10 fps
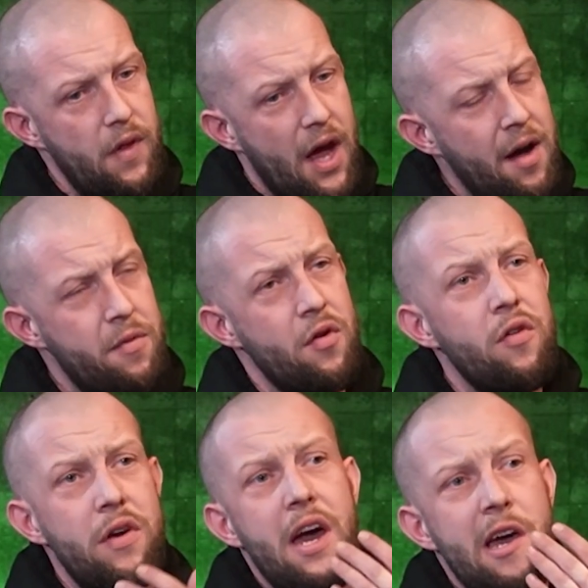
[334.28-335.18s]

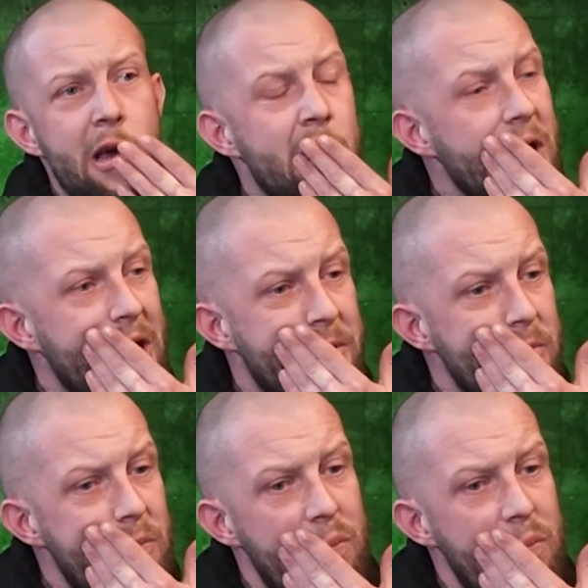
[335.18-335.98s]
Absolutely, aye.